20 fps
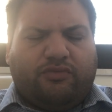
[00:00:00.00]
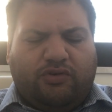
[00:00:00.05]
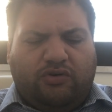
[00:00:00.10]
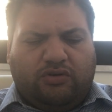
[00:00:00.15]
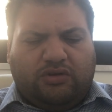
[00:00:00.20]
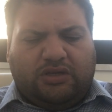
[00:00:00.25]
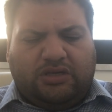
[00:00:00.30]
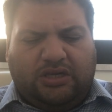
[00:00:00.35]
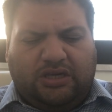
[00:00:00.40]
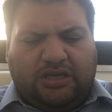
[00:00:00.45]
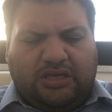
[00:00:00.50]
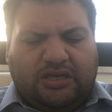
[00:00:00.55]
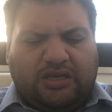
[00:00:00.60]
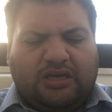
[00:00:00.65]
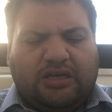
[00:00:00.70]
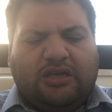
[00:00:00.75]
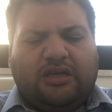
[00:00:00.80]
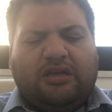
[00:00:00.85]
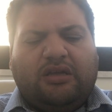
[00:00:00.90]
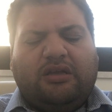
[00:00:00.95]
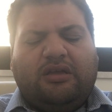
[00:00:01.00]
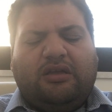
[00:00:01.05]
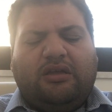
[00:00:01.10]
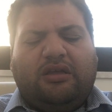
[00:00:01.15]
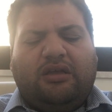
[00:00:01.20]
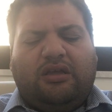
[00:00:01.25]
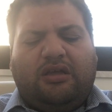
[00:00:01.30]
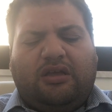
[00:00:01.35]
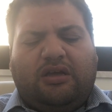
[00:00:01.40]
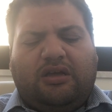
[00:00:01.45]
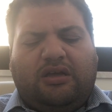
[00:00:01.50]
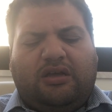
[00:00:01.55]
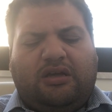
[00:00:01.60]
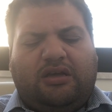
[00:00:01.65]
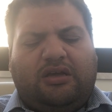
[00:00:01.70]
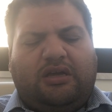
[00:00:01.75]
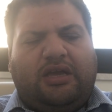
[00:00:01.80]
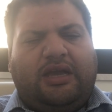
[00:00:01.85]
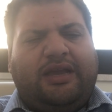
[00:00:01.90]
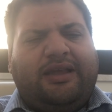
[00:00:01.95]
Okay,
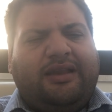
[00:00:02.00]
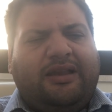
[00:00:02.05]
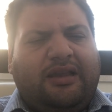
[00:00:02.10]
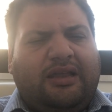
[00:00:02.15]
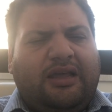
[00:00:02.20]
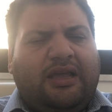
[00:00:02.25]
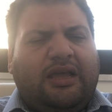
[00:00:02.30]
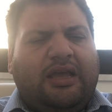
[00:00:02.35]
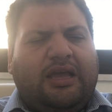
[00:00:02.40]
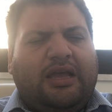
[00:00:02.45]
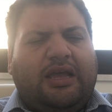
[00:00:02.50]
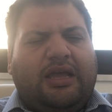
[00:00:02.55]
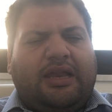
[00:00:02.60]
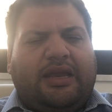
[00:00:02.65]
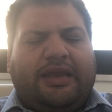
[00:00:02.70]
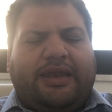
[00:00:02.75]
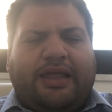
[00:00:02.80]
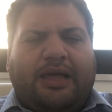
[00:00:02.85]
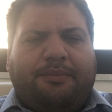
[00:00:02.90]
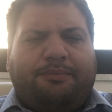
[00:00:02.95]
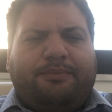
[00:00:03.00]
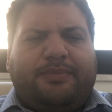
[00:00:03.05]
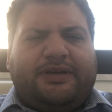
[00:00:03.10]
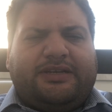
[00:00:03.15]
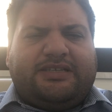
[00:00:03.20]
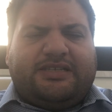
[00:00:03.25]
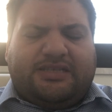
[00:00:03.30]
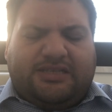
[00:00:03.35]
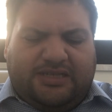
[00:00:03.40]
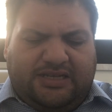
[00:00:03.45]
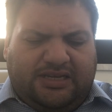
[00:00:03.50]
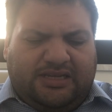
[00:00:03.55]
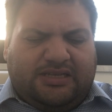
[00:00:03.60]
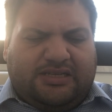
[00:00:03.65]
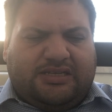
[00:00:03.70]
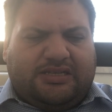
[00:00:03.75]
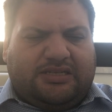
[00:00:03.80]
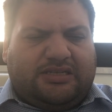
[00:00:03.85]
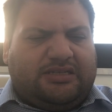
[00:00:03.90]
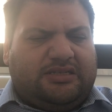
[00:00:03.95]
uh, and number
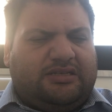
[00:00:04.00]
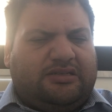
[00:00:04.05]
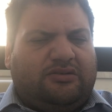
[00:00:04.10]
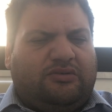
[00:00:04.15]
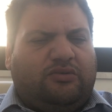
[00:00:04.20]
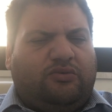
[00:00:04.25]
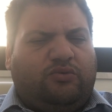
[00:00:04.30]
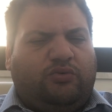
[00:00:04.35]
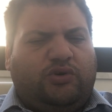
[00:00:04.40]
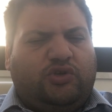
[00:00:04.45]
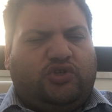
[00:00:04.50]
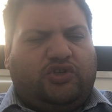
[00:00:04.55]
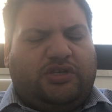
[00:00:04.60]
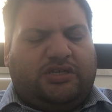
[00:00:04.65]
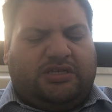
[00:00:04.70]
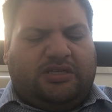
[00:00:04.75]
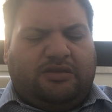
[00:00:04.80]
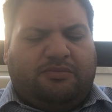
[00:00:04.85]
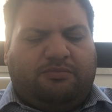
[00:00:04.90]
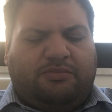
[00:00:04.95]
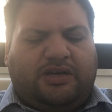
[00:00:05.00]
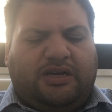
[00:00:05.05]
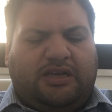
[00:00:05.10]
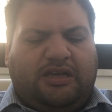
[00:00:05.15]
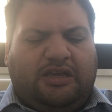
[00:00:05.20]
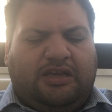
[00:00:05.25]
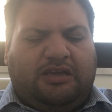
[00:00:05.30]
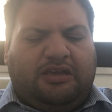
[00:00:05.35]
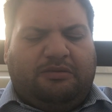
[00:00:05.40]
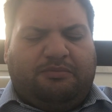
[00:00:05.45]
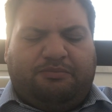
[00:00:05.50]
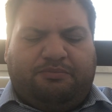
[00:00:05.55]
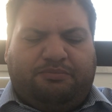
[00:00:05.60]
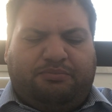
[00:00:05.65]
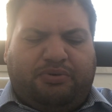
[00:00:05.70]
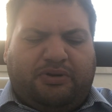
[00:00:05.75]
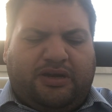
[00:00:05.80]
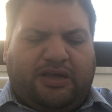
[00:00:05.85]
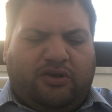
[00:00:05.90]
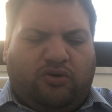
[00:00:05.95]
six, which is in my
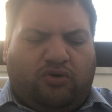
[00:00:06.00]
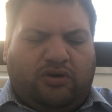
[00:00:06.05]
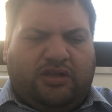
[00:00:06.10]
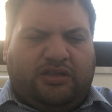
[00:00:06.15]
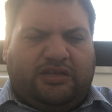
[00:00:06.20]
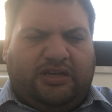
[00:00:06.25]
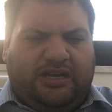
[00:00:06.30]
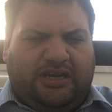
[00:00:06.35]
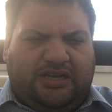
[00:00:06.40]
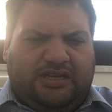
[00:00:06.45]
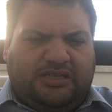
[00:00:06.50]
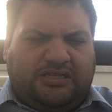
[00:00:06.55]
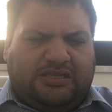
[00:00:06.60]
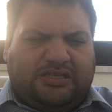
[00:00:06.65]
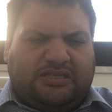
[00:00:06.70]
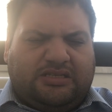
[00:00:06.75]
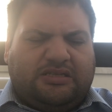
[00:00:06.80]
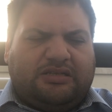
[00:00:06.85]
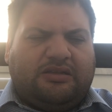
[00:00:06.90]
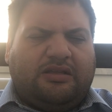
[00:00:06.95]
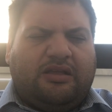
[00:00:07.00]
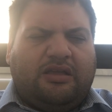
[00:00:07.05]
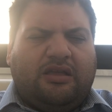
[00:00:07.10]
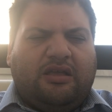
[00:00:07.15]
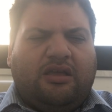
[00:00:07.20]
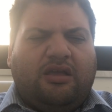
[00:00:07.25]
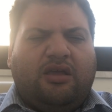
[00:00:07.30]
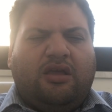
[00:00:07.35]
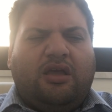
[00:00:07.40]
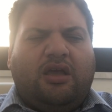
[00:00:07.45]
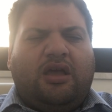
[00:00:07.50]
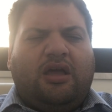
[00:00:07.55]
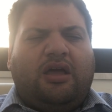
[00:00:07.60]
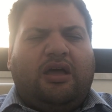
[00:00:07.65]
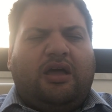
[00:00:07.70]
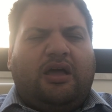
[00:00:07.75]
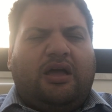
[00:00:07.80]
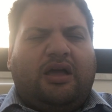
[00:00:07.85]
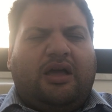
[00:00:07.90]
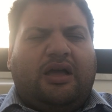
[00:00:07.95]
priority list,
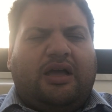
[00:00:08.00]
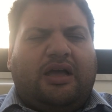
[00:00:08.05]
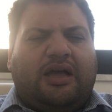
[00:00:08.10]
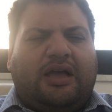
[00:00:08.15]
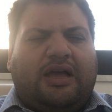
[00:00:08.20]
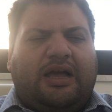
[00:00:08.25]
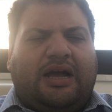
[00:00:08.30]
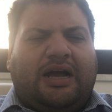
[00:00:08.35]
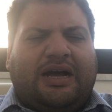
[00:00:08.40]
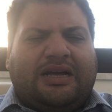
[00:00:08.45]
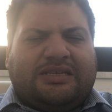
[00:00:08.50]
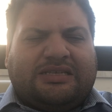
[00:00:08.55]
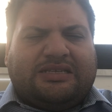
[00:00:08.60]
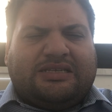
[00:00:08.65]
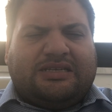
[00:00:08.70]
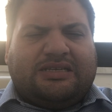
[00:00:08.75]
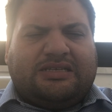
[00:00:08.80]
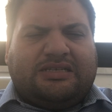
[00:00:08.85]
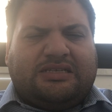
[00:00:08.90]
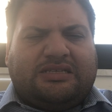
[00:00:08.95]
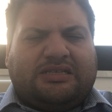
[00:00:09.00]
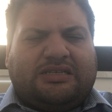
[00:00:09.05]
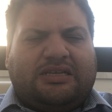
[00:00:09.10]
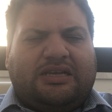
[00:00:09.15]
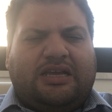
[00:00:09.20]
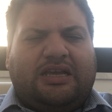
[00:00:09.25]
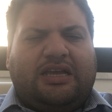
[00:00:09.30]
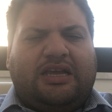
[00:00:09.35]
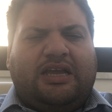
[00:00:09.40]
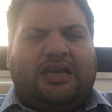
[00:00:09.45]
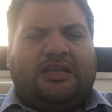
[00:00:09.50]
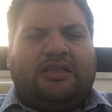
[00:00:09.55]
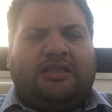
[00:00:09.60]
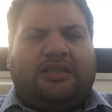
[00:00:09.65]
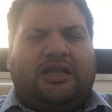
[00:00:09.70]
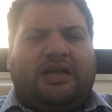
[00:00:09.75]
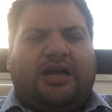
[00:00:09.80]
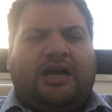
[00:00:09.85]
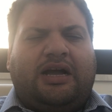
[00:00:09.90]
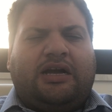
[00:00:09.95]
assess and
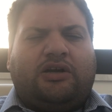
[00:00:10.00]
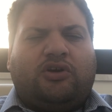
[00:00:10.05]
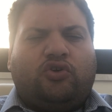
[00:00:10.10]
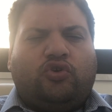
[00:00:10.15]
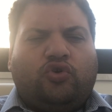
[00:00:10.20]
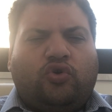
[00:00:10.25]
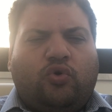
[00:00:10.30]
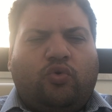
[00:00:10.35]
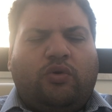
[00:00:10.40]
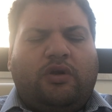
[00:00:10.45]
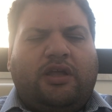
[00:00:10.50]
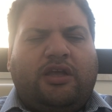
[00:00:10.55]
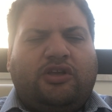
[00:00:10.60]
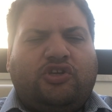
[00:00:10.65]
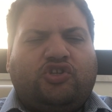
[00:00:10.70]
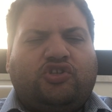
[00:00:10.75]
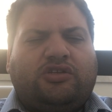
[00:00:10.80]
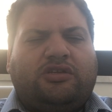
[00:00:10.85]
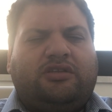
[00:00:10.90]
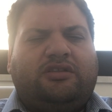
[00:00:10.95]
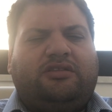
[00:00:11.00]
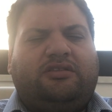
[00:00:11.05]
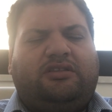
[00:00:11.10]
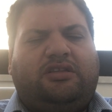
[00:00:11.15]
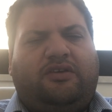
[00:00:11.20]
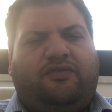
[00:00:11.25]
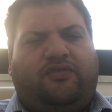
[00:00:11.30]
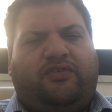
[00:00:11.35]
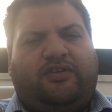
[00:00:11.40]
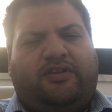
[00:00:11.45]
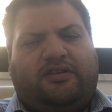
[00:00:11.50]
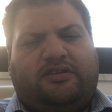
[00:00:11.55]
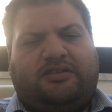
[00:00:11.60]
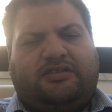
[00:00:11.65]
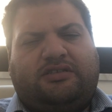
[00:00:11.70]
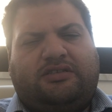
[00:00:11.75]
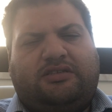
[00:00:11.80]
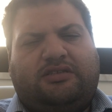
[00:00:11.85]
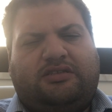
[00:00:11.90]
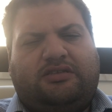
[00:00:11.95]
acknowledge
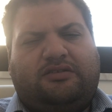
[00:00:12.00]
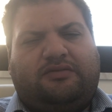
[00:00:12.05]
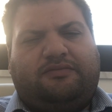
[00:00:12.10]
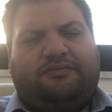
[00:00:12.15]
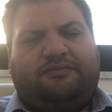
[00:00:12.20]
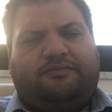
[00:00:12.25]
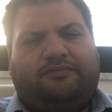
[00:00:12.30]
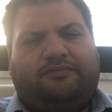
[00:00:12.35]
differences.